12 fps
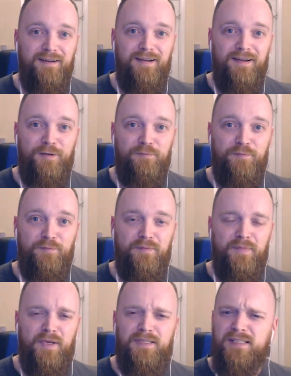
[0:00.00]
Um,
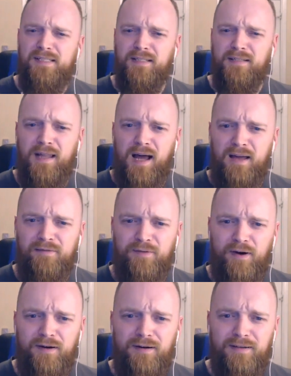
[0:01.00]
is he still alive
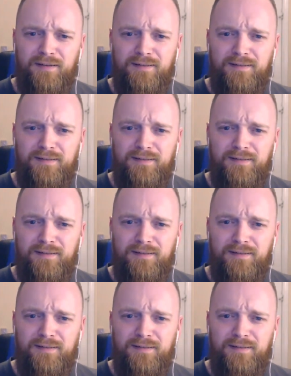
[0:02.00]
or?